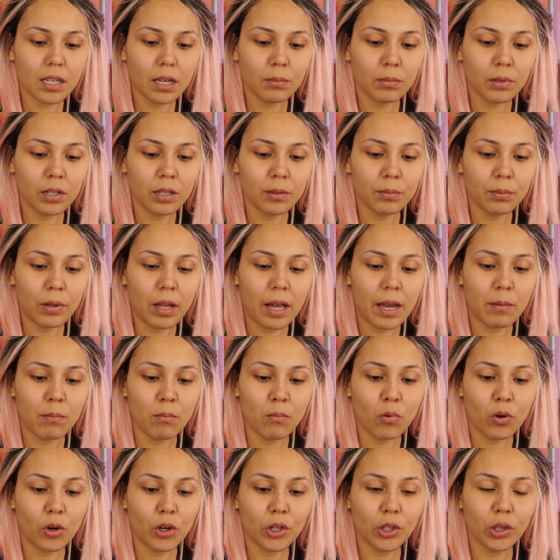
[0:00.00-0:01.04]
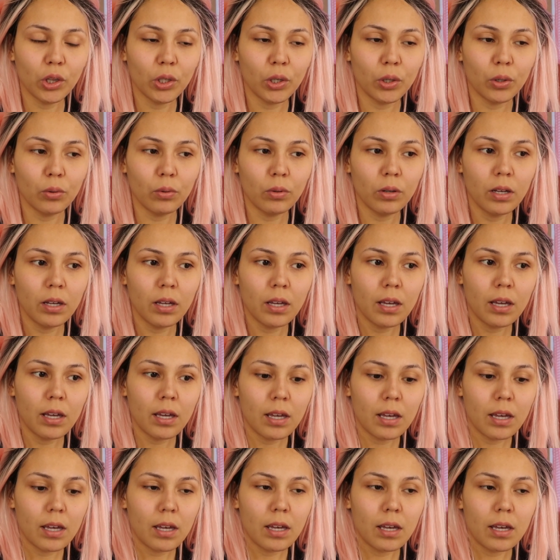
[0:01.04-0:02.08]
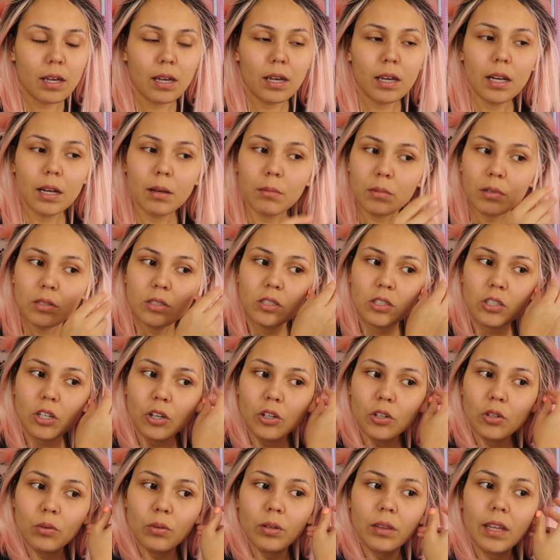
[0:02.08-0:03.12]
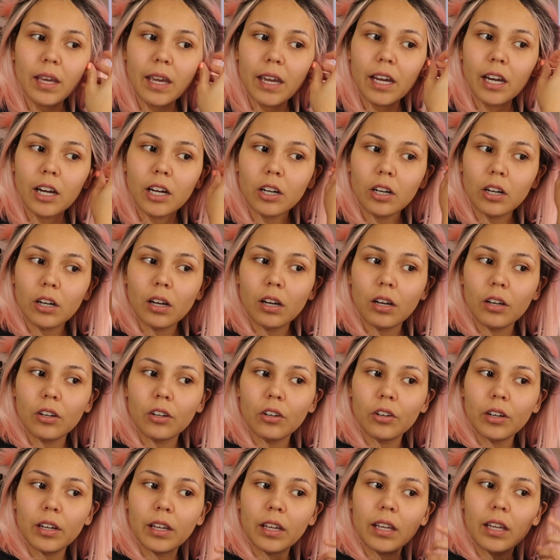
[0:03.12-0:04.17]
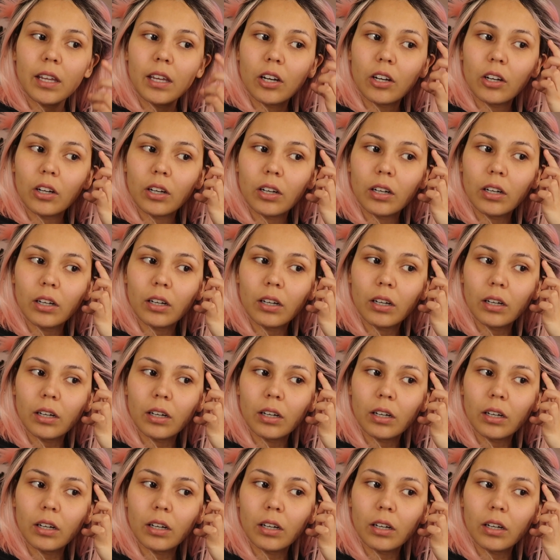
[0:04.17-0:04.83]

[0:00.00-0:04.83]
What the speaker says: I'm gonna apply more glue and I'm gonna start doing the hair under here.